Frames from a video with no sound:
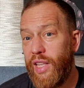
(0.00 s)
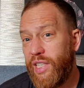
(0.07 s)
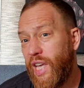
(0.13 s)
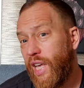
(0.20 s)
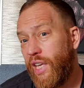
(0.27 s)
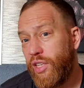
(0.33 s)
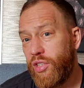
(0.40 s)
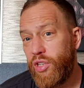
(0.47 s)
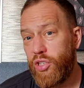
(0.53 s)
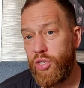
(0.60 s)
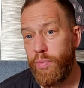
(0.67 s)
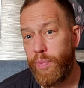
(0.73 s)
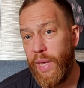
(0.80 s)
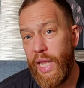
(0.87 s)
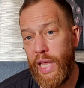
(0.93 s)
taking such
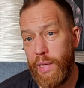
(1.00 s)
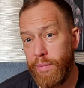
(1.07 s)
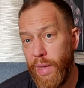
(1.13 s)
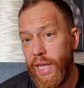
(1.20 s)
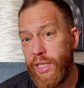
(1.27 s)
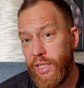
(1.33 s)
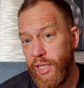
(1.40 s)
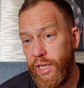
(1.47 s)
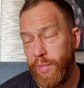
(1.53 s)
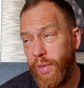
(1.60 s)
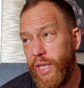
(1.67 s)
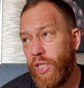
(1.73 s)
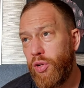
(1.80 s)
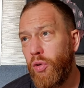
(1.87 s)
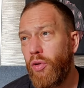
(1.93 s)
a beating basically but
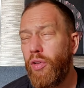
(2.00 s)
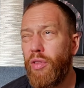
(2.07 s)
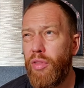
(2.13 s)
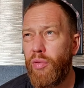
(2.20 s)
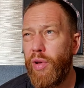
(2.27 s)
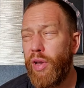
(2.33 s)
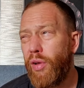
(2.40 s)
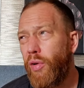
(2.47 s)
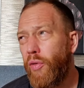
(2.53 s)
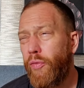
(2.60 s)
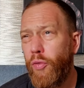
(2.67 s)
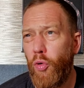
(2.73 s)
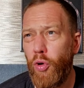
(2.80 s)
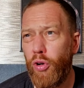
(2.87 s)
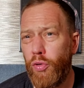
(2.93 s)
he's on a three or
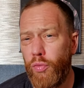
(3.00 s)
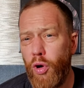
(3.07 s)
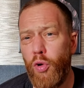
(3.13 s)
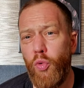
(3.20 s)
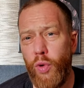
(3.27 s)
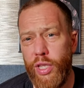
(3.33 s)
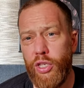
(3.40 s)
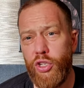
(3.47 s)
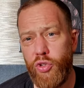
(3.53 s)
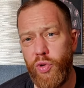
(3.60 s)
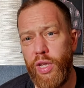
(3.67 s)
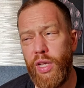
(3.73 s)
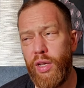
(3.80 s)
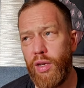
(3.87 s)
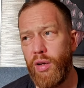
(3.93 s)
four in a row win
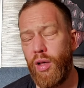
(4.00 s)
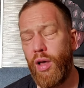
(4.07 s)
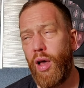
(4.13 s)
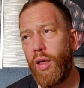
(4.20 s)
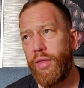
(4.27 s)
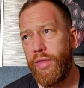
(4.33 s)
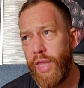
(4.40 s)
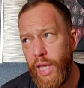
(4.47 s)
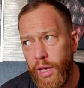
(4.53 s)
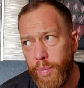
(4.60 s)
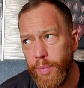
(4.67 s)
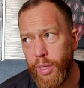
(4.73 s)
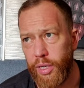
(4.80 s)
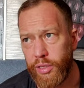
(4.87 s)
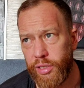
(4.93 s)
streak and I, I think
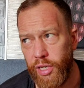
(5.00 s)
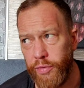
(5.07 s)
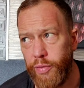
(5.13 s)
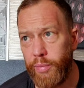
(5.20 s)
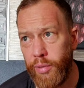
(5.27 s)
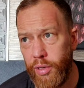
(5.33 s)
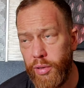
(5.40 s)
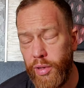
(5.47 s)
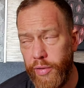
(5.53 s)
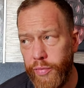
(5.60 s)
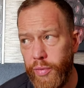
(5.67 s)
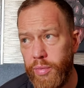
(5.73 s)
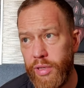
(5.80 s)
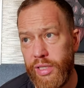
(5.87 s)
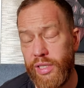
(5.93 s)
personally if I'm gonna if
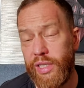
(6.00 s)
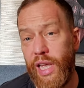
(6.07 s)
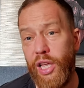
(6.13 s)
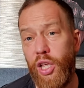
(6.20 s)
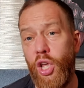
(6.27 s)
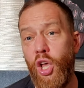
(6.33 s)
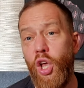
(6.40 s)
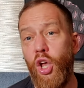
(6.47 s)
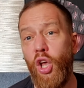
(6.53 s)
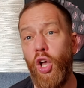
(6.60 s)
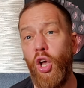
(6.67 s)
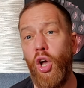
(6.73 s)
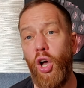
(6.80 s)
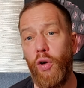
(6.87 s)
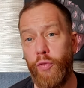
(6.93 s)
I'm gonna say
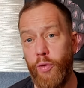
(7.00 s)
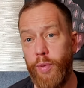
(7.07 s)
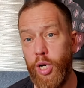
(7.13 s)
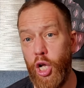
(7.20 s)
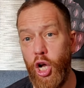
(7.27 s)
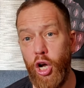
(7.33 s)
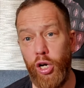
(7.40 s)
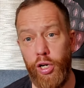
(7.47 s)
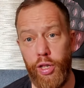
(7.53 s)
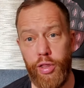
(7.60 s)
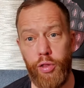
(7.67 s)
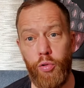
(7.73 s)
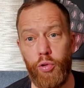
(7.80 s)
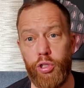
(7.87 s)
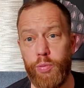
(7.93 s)
from an early
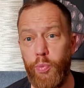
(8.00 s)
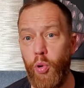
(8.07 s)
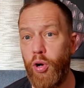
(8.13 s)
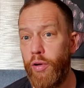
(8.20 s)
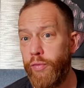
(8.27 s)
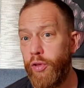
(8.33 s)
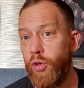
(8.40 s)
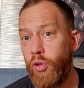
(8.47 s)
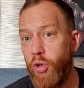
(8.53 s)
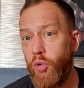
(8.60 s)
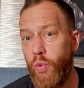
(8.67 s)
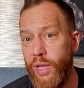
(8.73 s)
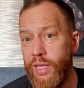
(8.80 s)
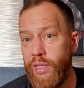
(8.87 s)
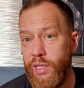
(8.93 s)
thoughts point of view, who
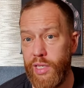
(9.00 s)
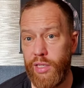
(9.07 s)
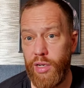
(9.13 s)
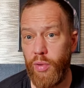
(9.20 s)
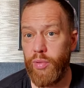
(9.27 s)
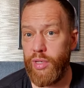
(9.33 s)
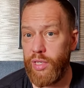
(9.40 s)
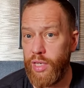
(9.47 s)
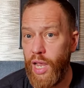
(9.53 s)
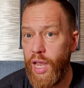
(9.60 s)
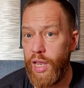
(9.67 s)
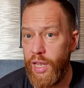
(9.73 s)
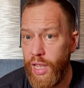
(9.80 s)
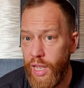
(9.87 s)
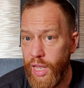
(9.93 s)
wins this? I would
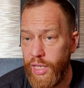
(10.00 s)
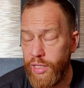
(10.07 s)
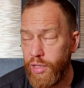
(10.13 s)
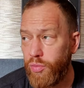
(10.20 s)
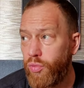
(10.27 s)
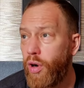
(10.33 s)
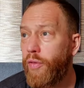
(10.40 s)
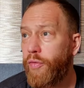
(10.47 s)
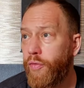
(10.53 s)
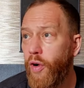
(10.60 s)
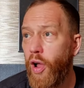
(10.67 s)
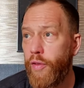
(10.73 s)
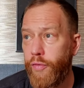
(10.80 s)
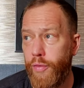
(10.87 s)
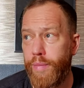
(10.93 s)
say it's a rough
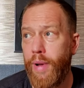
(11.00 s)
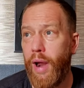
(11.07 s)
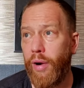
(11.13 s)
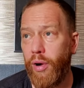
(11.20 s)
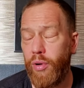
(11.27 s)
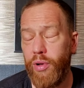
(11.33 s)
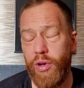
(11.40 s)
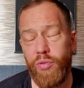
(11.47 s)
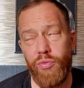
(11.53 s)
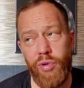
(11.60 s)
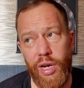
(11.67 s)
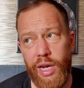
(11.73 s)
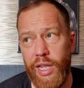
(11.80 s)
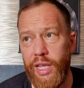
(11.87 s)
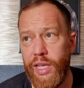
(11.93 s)
fight for Paro. It
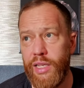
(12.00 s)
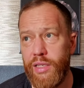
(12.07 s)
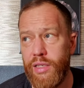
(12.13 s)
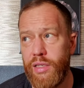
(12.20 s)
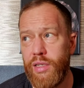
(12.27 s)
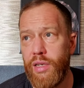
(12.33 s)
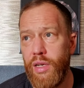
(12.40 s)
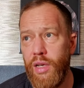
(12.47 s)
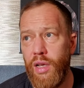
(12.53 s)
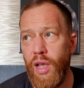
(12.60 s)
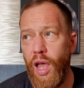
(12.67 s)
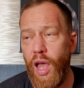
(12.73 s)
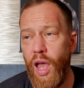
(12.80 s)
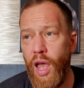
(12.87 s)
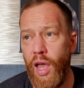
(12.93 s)
really is.
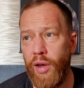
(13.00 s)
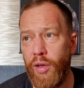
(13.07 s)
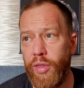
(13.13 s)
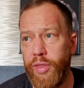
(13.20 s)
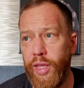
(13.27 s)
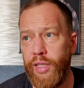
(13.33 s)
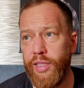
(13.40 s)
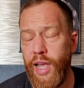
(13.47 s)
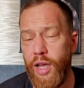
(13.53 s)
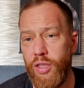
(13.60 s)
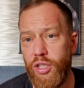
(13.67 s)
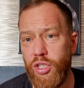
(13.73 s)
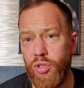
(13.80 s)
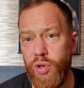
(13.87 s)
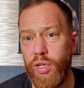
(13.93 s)
And I think down
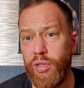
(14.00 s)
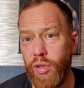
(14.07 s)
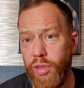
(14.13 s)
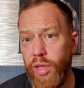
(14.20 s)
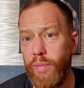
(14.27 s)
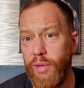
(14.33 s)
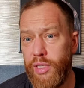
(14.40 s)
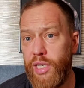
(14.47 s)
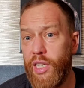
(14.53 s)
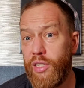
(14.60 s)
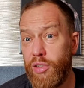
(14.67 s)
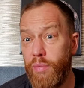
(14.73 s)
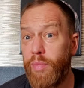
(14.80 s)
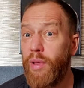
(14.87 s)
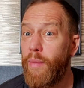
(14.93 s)
the stretch, I think
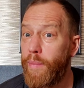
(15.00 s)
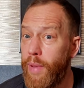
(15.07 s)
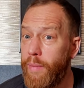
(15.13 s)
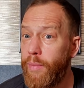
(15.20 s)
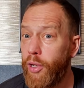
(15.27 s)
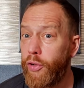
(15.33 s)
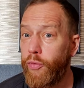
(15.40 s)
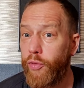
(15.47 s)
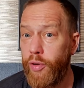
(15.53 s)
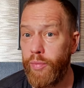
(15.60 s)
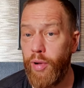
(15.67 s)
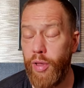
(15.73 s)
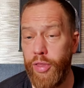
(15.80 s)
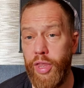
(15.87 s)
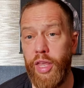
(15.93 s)
Matias would be a bit much for him,
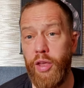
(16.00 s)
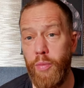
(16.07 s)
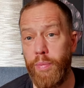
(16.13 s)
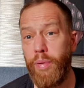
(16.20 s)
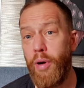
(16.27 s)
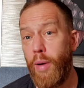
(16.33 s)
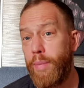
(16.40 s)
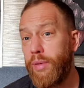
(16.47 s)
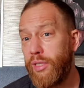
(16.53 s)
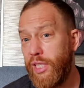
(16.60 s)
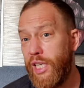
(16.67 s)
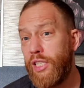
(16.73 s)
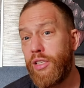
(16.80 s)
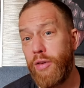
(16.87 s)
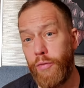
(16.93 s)
but I think he'll put up a
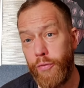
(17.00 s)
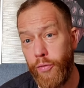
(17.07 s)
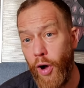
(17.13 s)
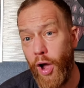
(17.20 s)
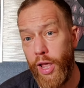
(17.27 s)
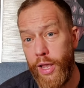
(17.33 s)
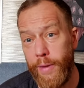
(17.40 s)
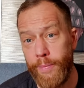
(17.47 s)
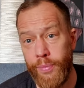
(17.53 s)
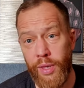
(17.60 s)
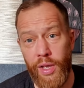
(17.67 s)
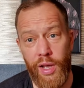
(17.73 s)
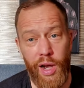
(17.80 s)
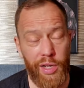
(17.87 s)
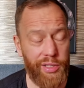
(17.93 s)
decent fight.
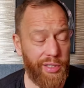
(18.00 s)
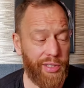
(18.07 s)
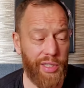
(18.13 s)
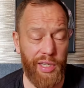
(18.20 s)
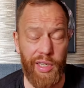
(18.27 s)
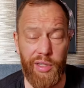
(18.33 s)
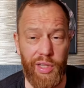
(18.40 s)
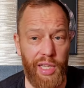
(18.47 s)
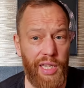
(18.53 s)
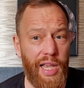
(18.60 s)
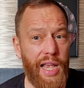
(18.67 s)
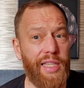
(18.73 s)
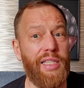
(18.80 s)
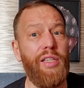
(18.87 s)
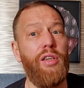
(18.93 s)
I just think he
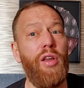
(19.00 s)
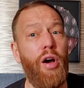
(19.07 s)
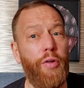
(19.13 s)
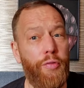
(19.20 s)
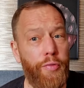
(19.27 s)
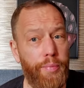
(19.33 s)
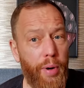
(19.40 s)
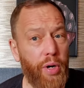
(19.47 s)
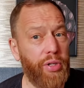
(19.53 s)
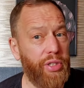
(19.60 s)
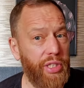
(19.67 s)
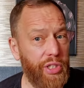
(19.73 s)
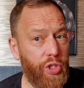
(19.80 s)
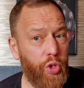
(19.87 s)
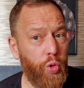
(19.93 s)
has enough
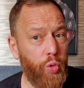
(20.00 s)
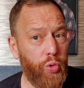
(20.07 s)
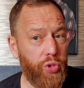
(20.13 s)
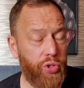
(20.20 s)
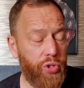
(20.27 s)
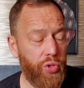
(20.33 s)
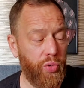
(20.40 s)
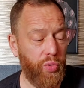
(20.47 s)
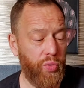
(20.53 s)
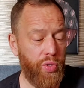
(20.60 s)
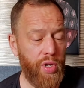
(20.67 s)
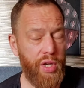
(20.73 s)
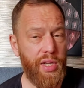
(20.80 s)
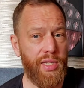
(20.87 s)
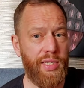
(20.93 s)
boxing tools to
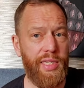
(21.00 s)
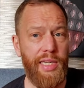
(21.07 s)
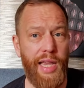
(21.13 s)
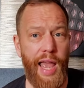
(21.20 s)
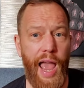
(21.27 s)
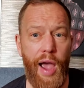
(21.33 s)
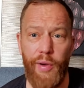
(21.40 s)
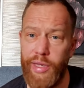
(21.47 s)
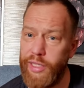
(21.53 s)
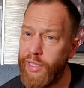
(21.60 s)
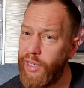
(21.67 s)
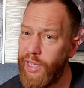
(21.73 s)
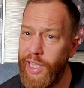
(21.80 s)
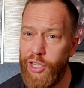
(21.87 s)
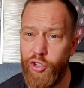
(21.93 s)
see it out, and he's
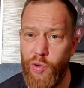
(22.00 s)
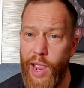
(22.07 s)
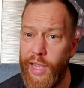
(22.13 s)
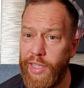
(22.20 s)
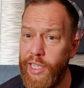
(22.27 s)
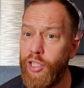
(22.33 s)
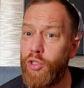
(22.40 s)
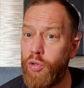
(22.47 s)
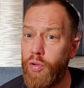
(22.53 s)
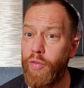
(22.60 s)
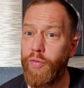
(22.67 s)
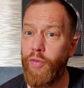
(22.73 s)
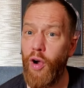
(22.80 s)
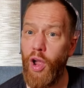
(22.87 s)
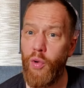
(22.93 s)
going to get dragged into a
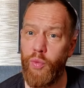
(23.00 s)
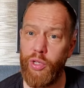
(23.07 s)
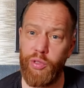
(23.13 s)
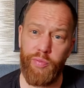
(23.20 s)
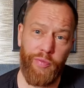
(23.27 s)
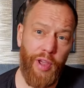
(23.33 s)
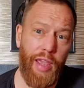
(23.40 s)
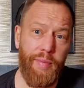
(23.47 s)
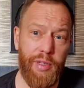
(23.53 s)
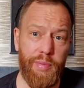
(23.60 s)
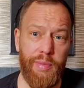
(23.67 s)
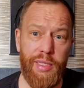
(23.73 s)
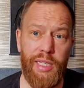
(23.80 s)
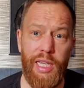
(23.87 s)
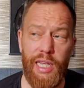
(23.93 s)
fight which favours
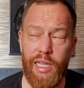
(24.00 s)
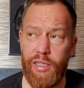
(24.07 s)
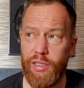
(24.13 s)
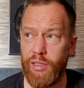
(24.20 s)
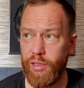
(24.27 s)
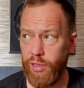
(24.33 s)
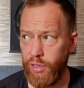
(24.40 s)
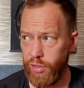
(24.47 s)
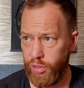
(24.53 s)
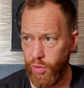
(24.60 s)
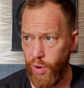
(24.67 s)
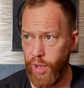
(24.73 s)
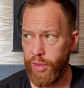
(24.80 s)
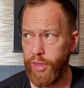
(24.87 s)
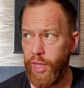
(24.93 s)
Matias.
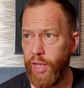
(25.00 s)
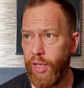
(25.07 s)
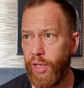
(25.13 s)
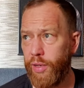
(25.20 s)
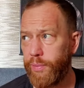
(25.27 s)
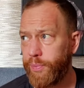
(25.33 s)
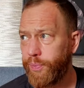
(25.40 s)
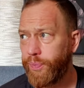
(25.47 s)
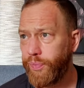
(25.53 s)
So I think